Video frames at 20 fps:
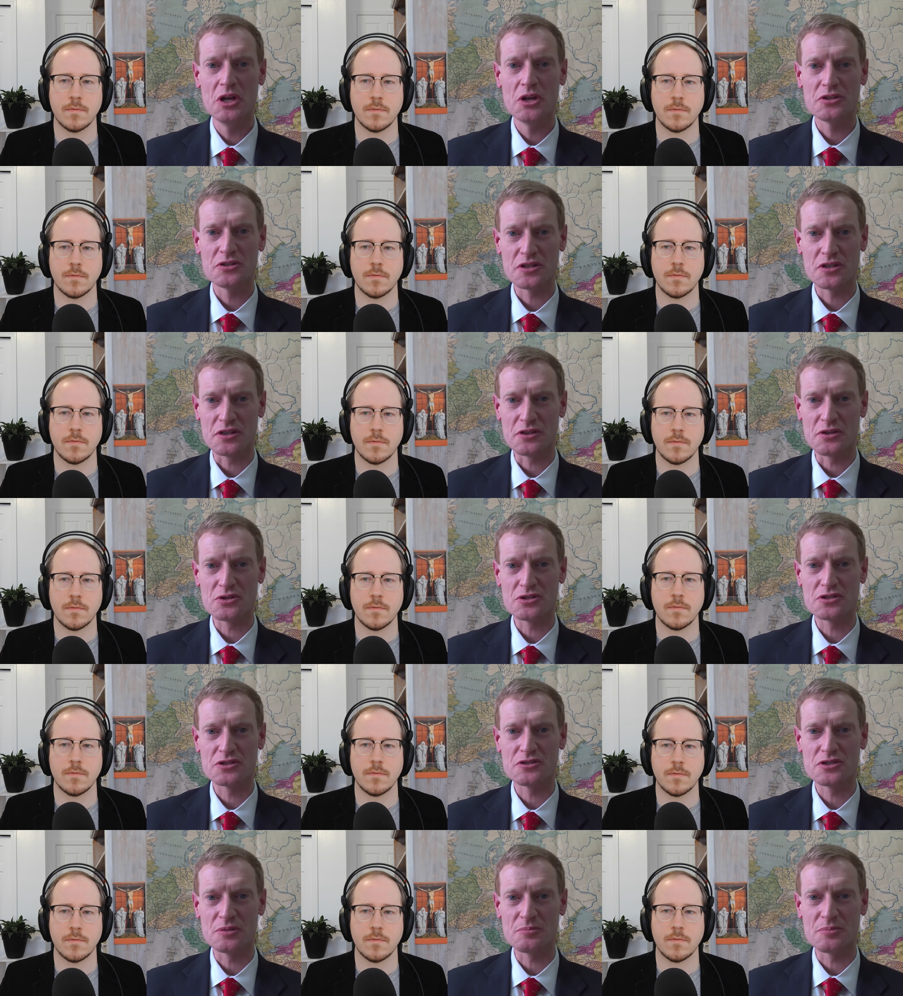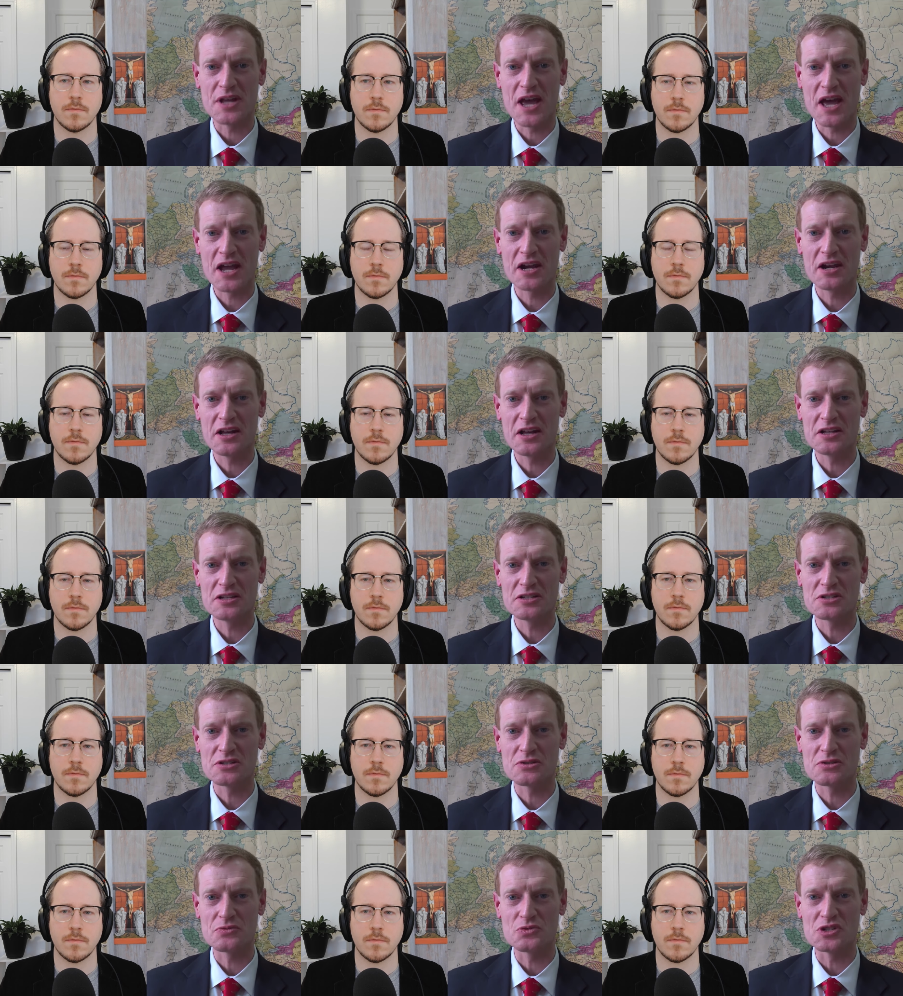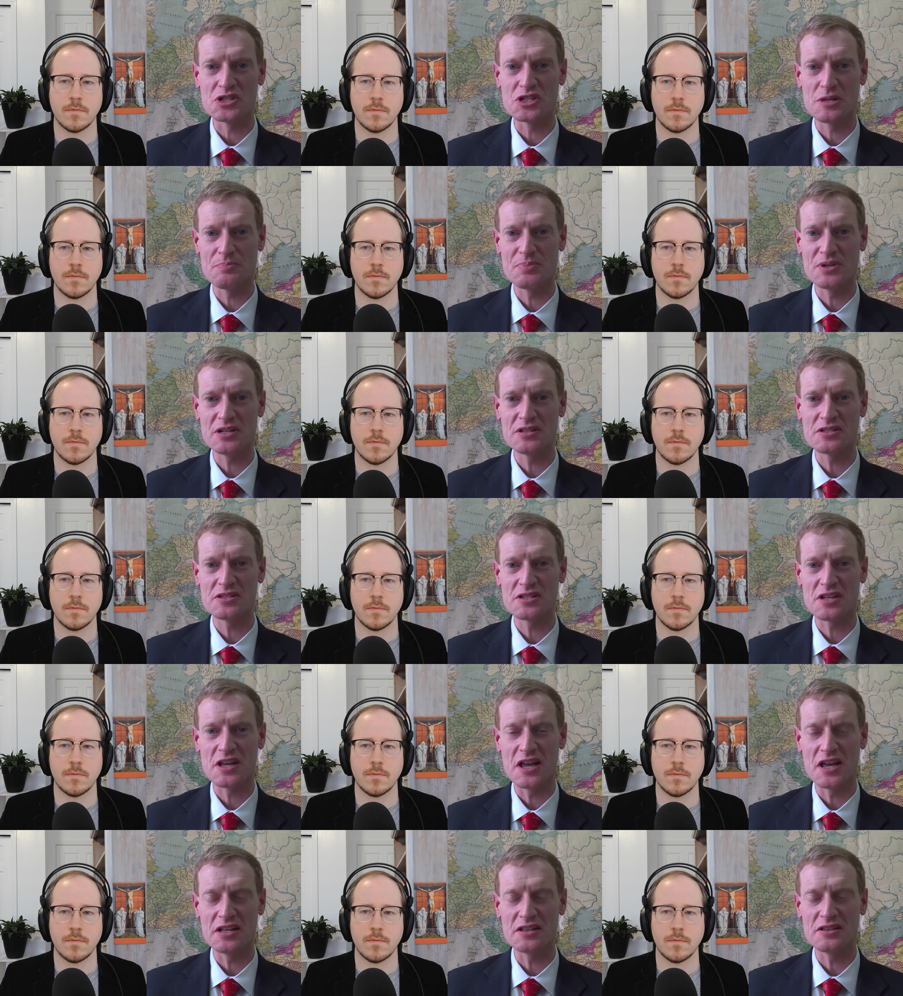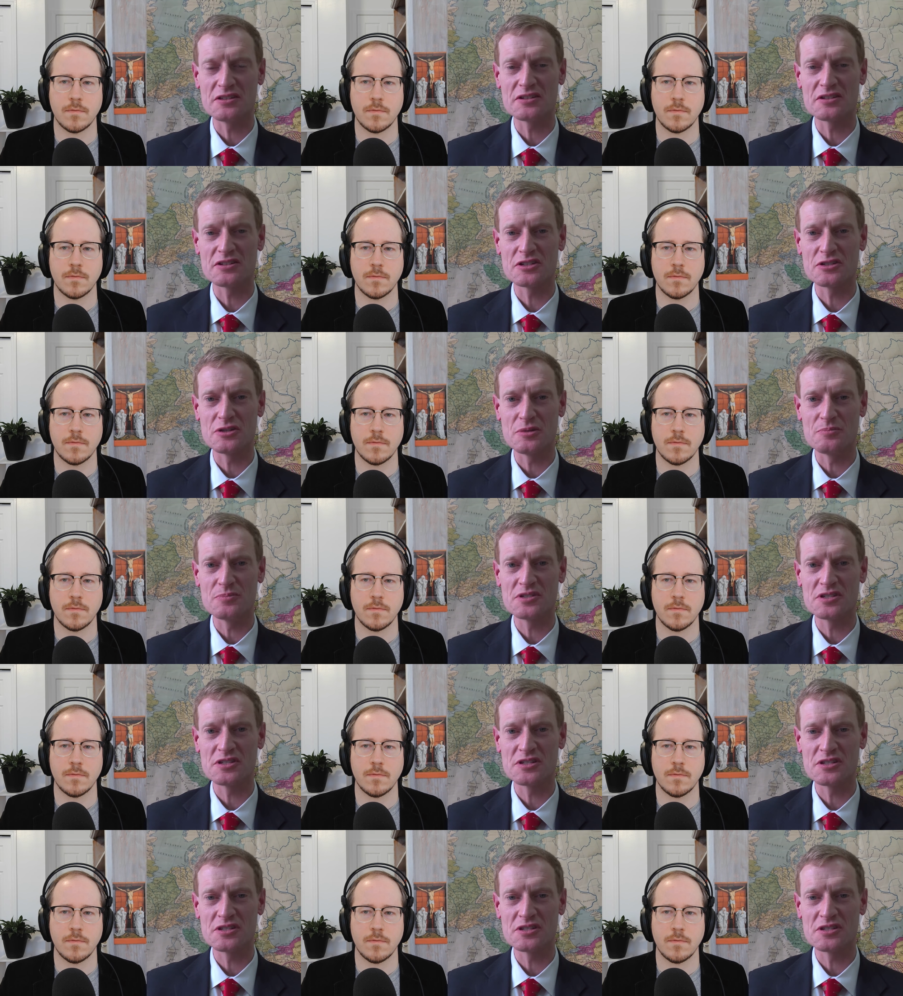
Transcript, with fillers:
Speaker 1: So yeah, there's some canonized recipients and some